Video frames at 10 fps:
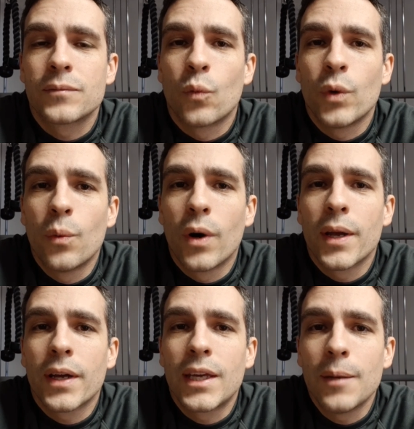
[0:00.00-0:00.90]
we want
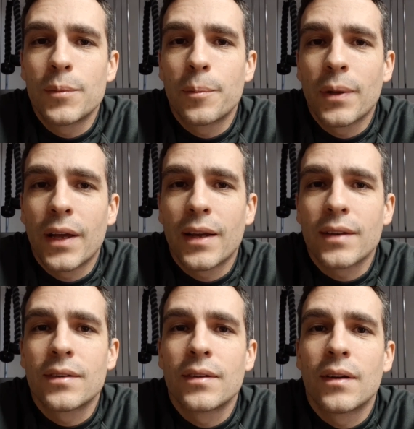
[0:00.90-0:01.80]
to keep the
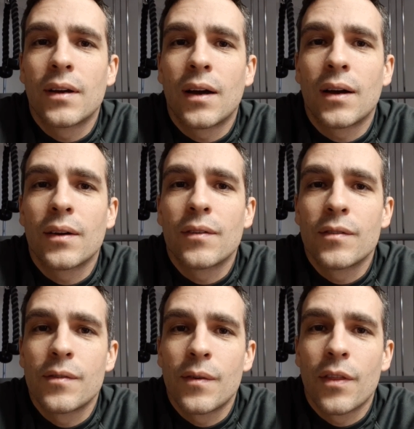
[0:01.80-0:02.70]
plant uh,
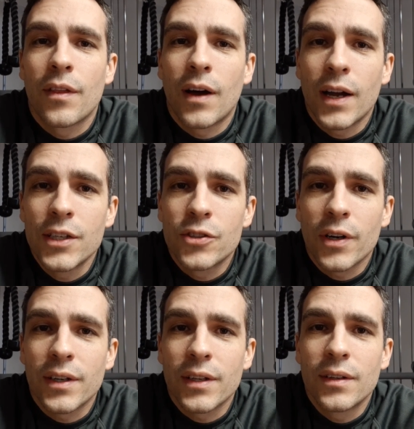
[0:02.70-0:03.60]

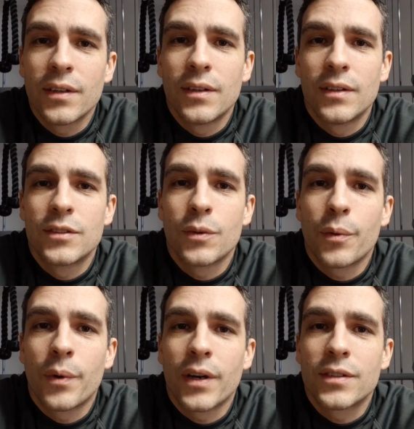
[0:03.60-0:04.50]
hydrated, so we
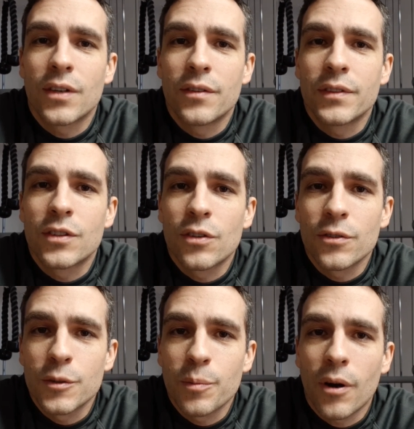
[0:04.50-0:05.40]
want to solve its
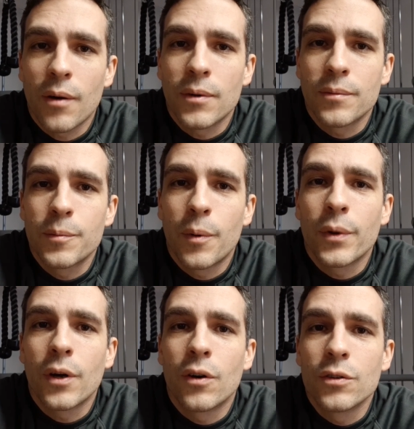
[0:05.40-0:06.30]
thirst problems, but
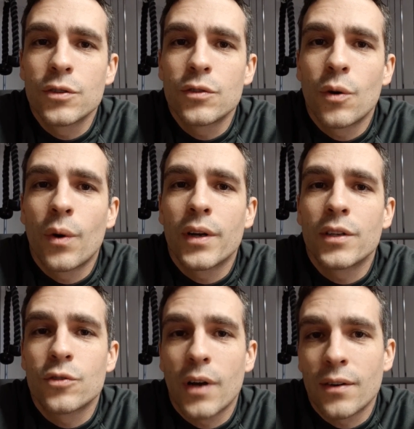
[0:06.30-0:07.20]
we also don't want to
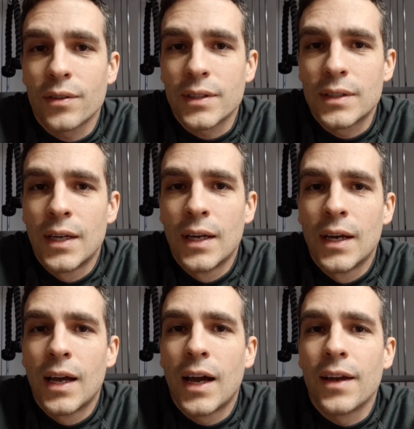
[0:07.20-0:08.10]
drown it.
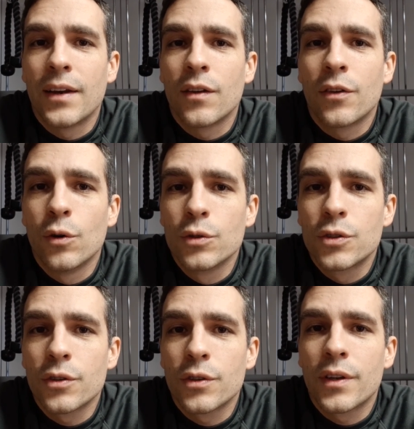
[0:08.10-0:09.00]
And those
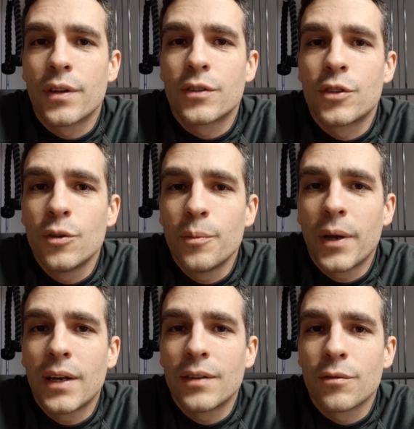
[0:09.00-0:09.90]
are the two
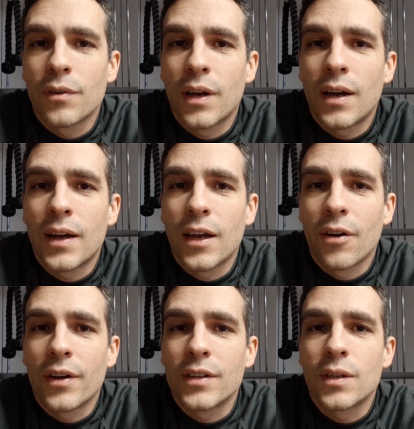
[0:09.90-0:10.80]
main uh,
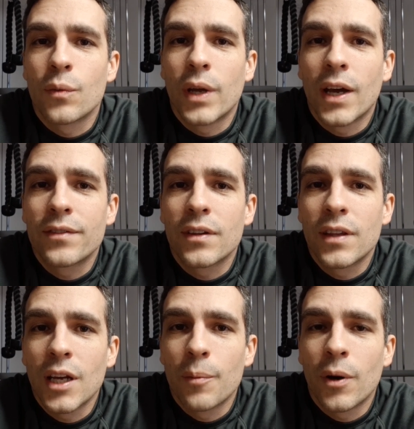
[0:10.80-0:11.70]
areas that we have to
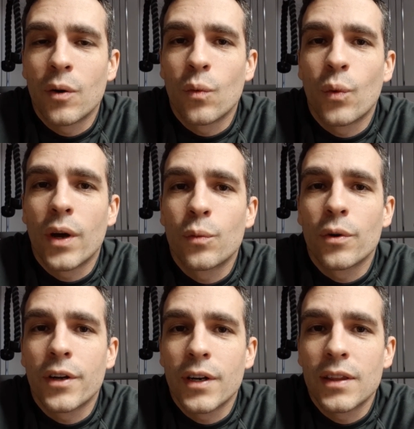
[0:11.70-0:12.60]
think about when we're
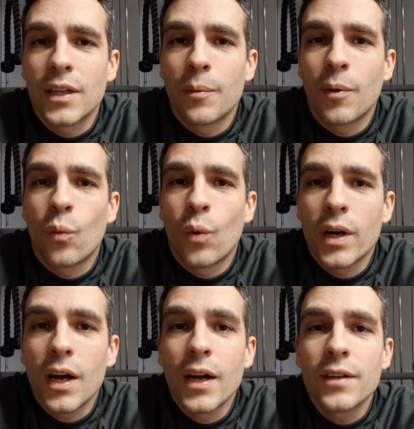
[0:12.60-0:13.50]
going to think about
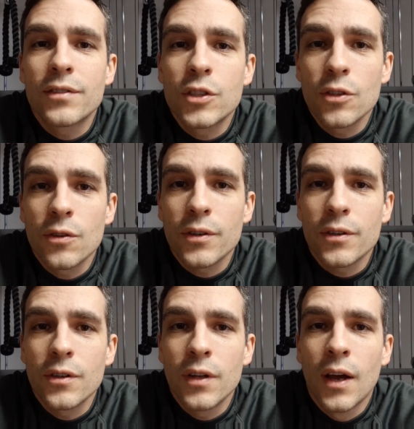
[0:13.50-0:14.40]
what kind of
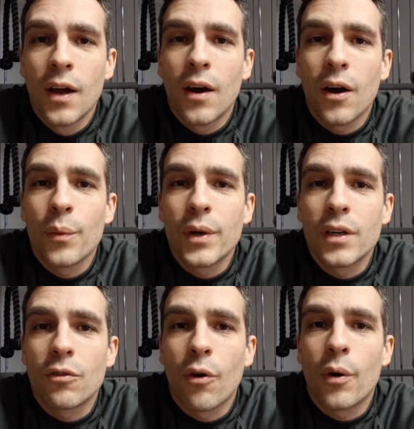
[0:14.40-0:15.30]
soil are we going
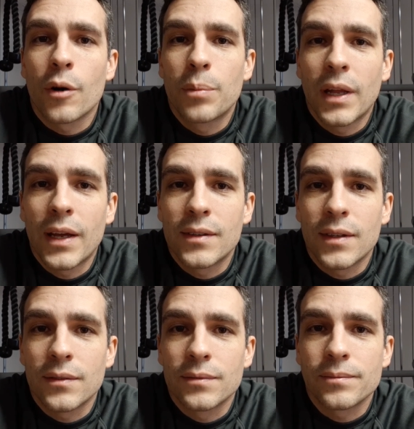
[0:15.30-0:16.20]
to grow our plant
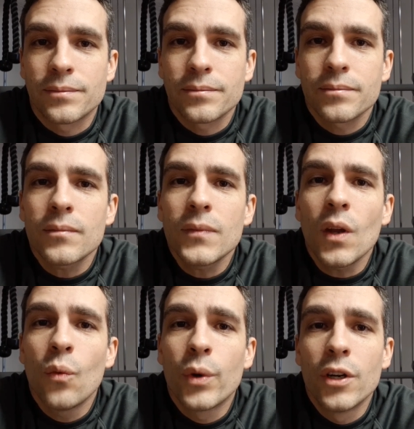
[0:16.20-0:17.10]
in.
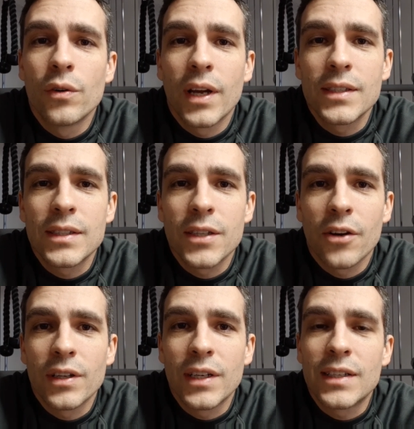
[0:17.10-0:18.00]
We don't
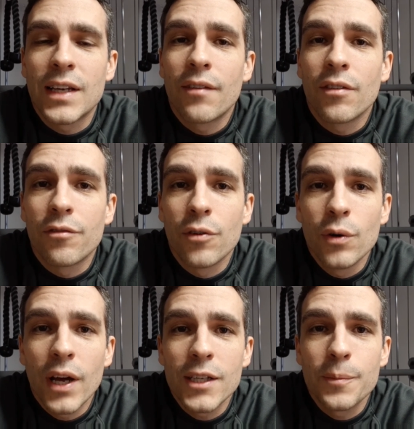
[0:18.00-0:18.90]
necessarily need to have the
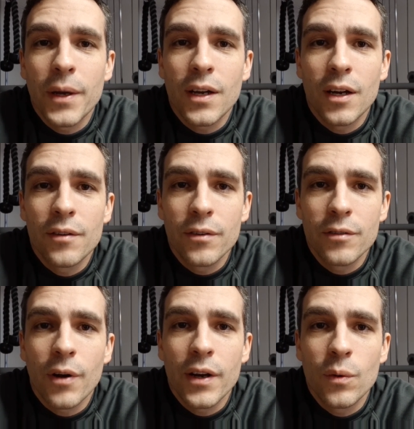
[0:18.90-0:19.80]
food aspect covered
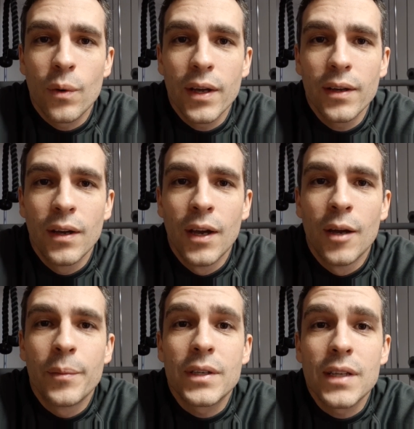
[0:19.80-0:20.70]
right away
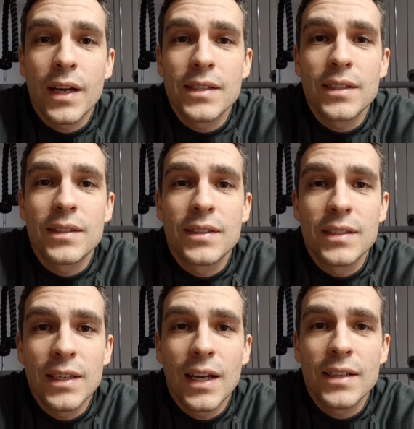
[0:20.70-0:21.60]
because, like I said, the
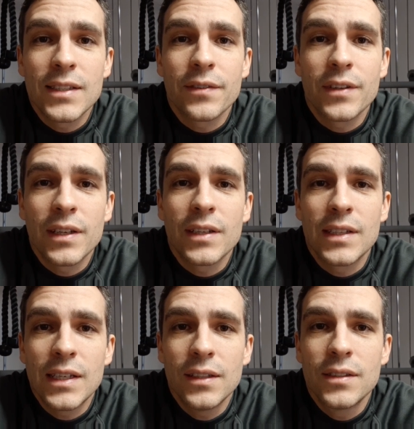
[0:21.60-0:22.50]
seed has everything it
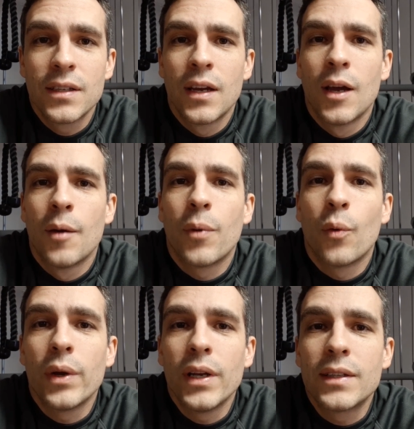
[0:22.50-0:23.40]
needs. But
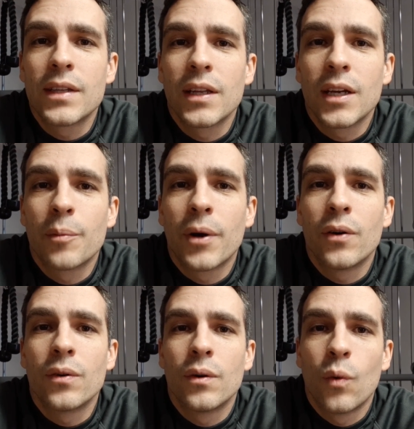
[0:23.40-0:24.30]
we need to think
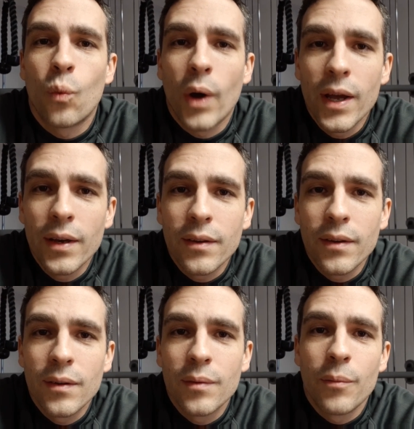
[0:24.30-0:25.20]
about wet,
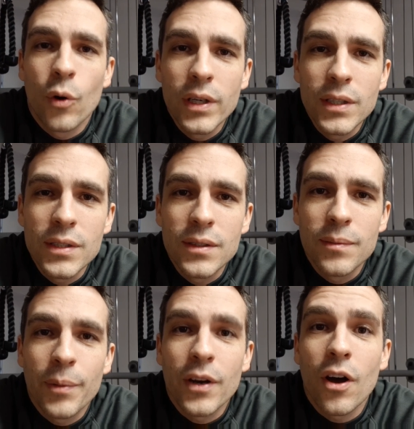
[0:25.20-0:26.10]
moist,
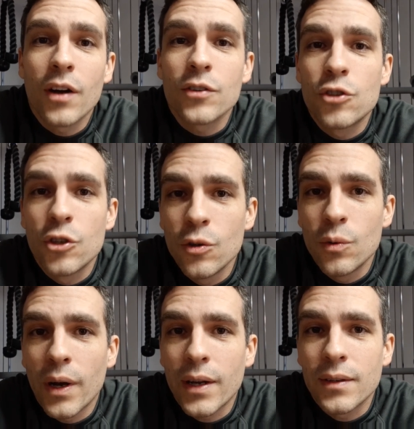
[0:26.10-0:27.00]
but not too
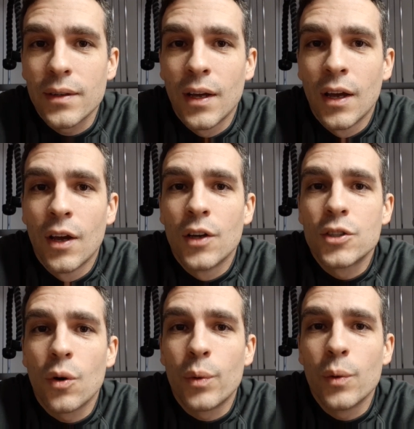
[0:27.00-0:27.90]
wet.
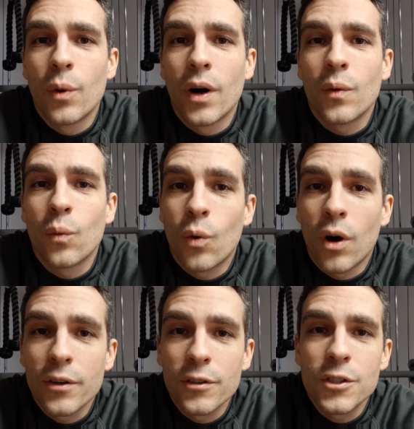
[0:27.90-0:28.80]
So we want
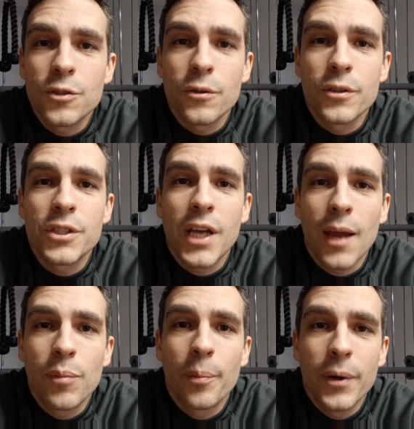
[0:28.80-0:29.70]
water storage
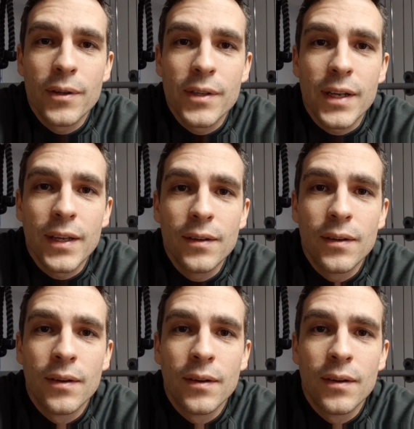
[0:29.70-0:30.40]
capability